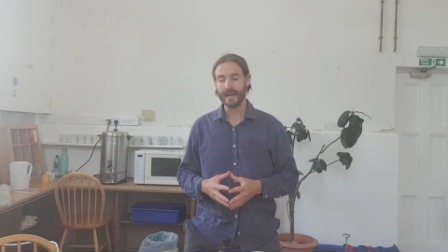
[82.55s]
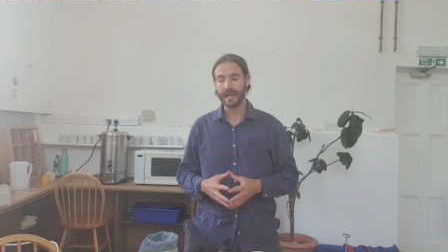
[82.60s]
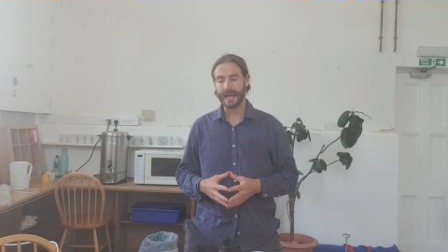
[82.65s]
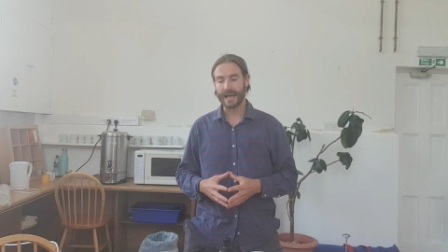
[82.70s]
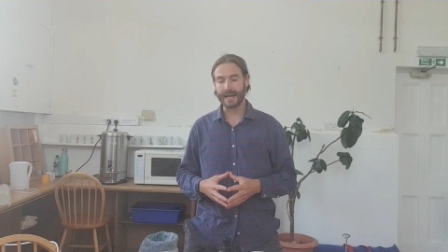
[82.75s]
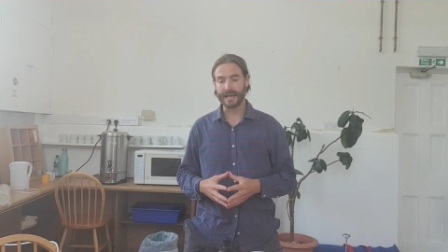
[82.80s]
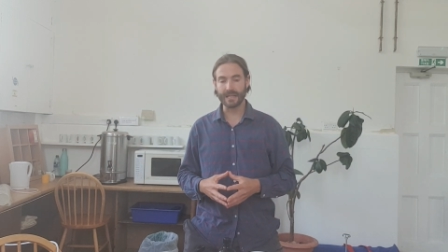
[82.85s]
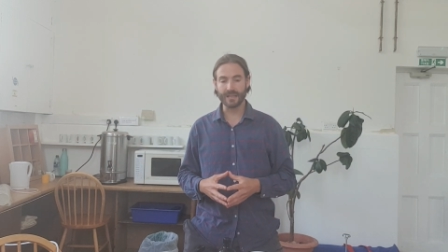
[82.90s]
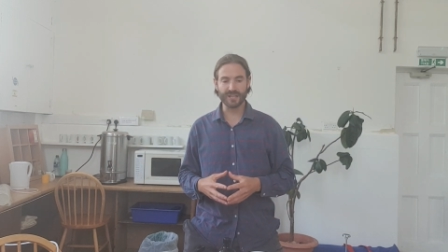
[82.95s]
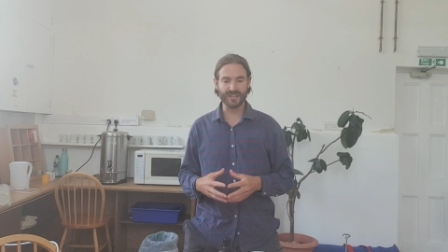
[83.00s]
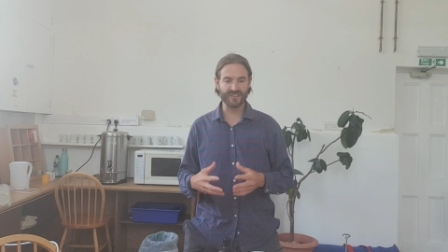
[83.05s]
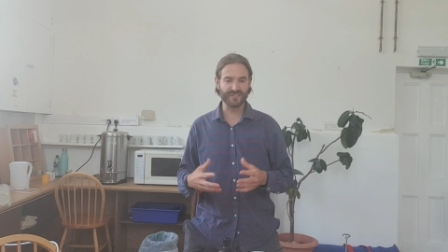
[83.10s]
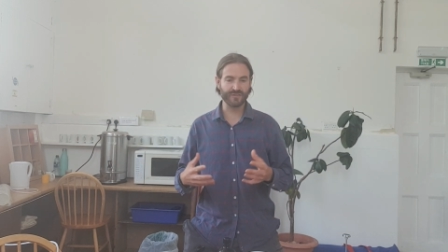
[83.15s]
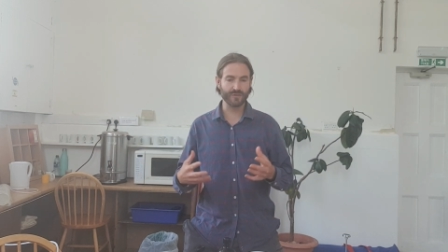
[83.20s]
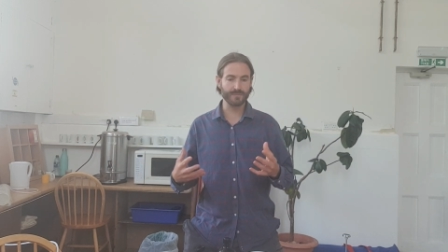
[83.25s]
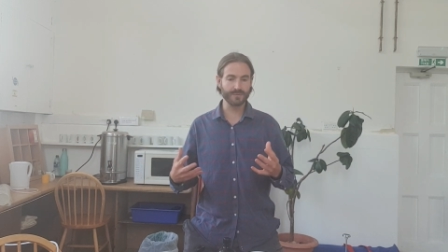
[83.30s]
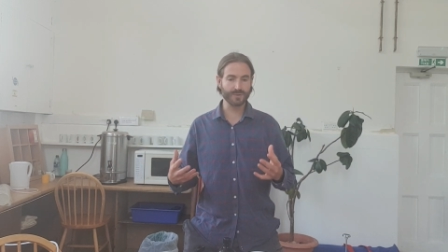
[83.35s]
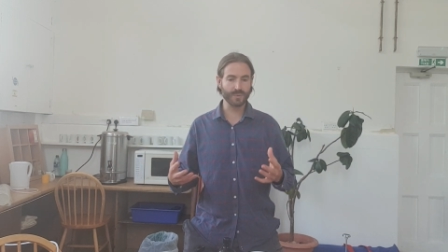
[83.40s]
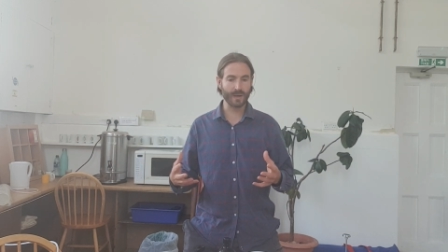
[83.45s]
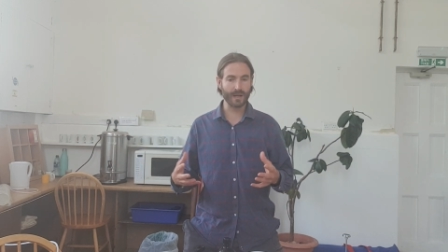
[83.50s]
Anything
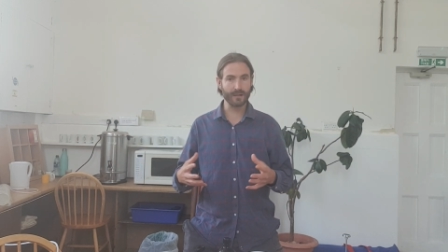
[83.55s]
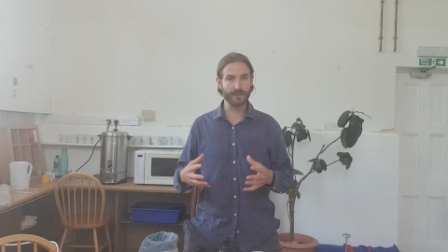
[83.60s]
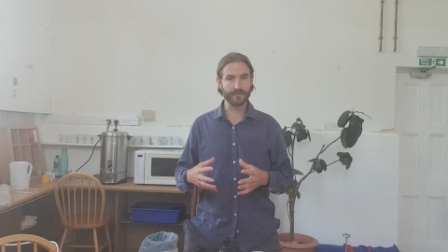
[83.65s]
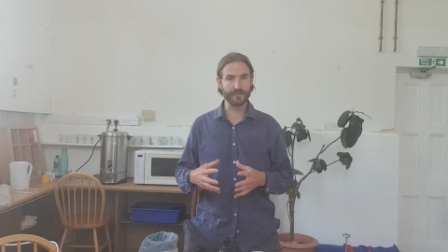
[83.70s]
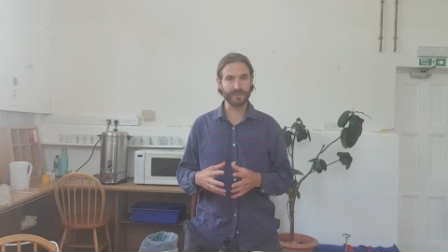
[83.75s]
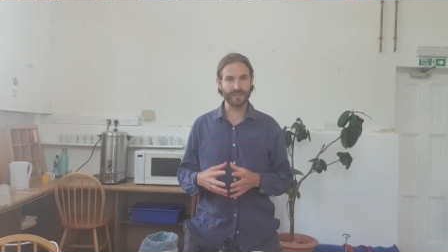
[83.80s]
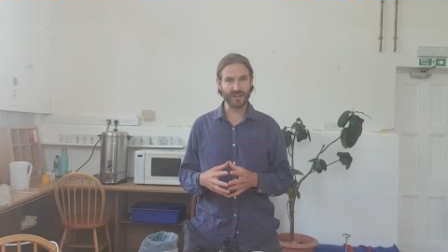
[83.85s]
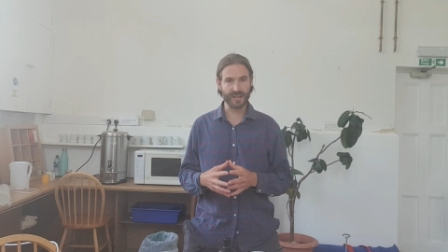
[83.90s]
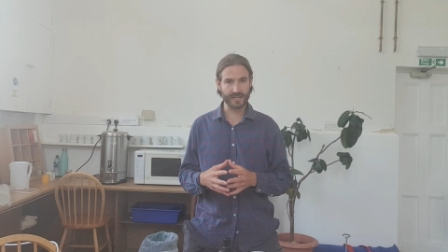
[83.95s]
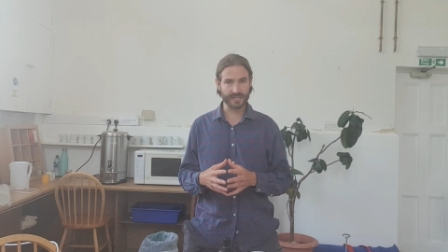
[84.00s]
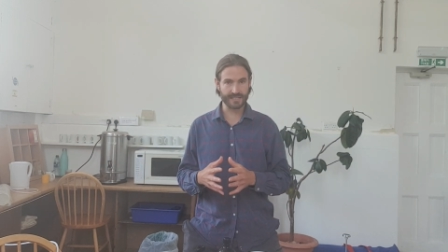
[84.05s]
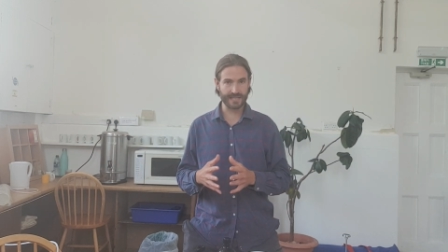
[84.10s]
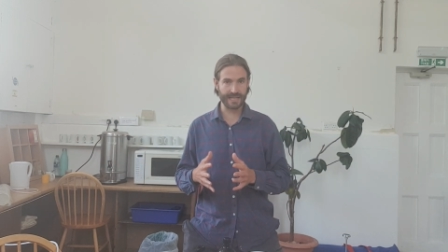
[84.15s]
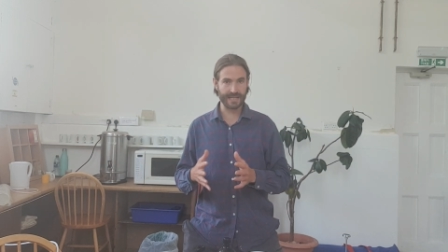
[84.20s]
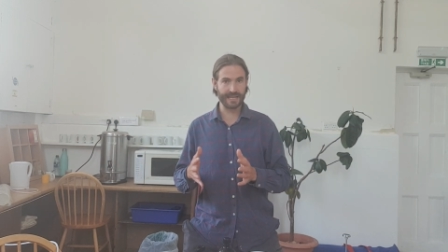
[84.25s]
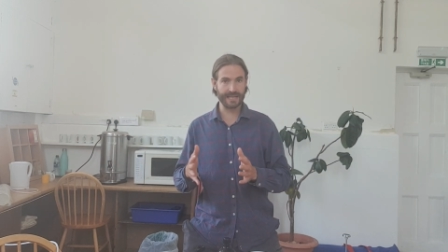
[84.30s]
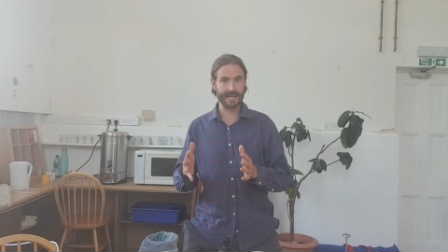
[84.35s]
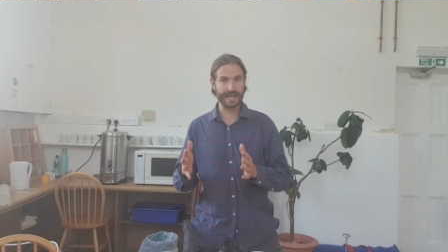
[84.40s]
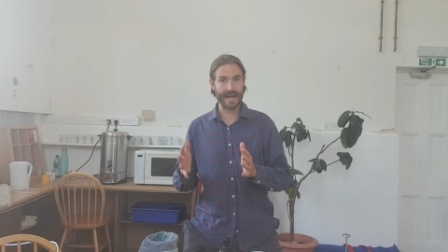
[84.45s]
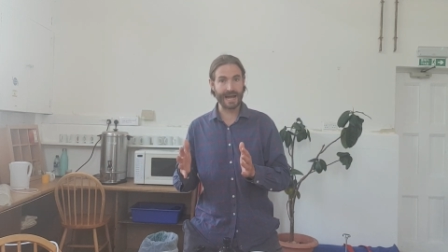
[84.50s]
from 12,
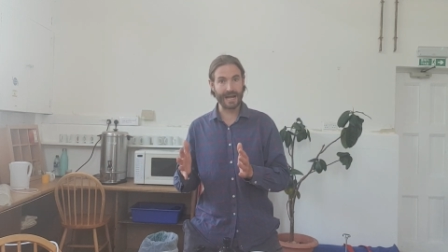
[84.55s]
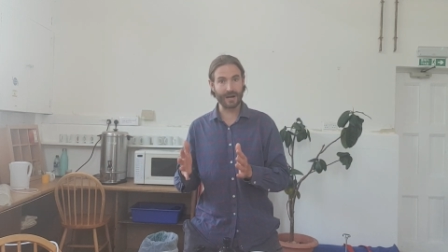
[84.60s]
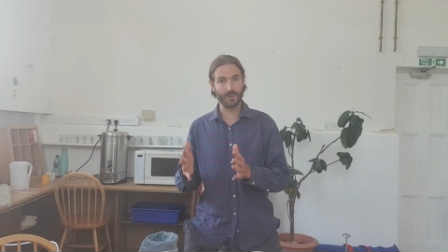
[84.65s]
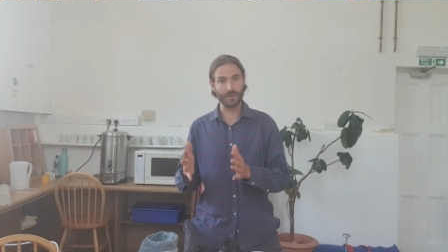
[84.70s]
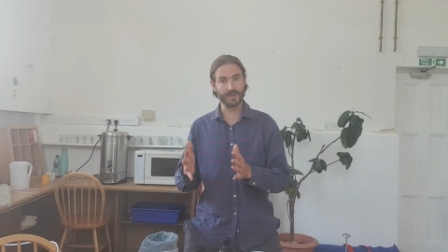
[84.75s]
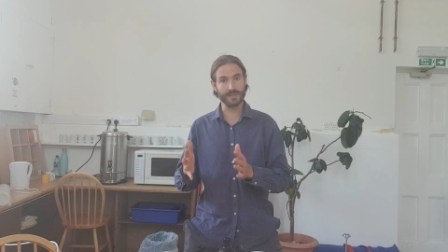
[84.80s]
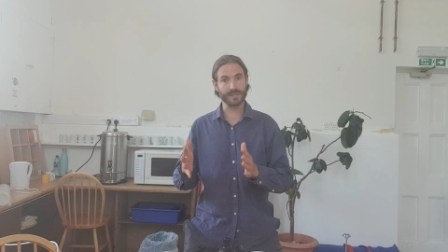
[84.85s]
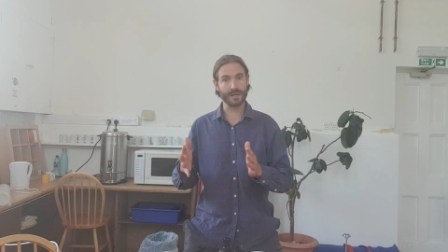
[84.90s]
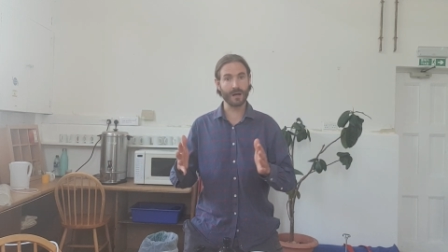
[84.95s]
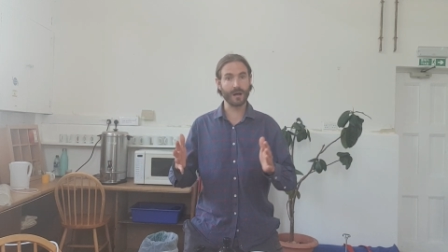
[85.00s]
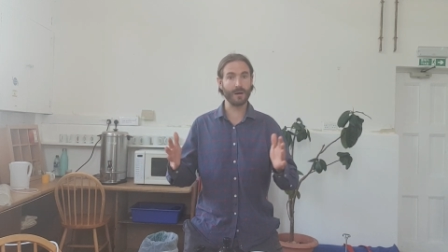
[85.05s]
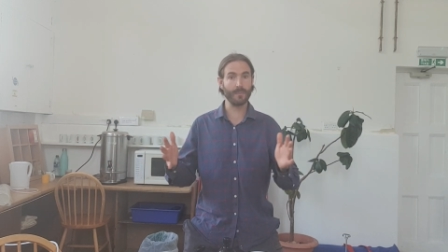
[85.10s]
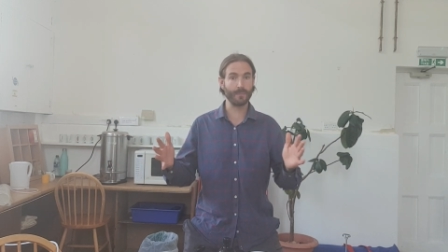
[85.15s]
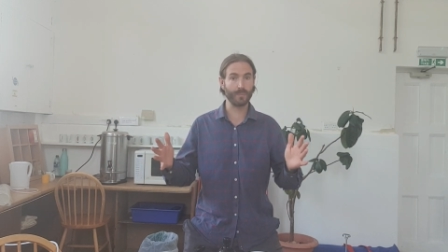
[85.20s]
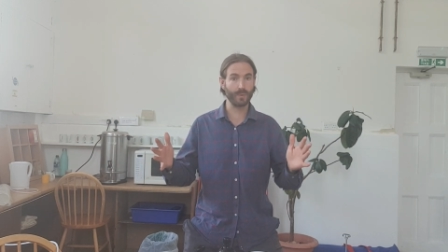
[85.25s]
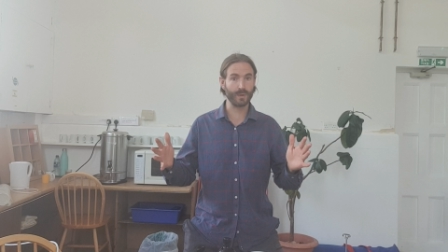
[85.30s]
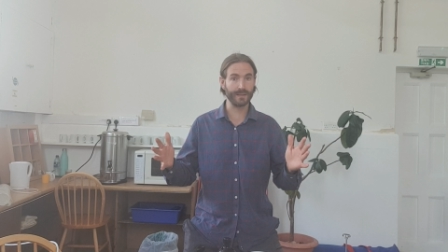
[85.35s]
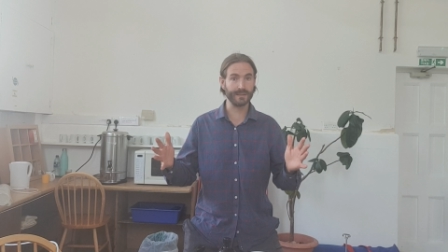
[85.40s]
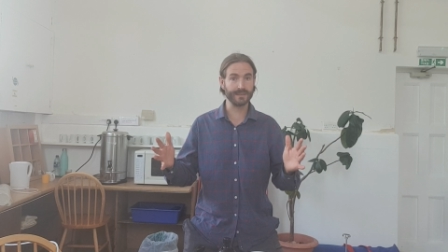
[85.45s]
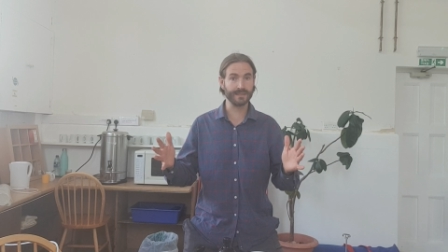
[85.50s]
13 hours
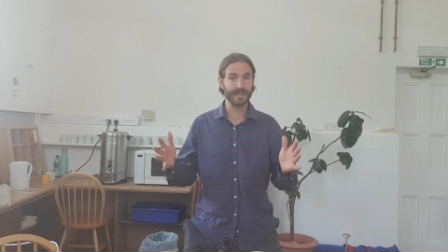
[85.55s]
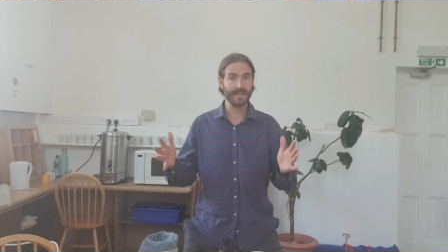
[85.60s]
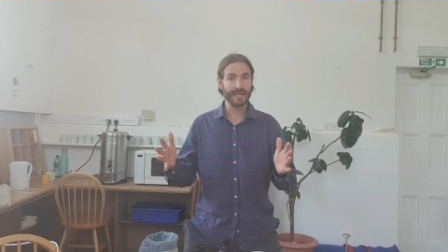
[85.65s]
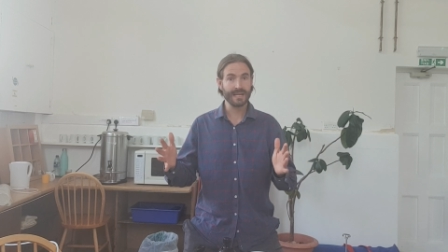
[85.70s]
upwards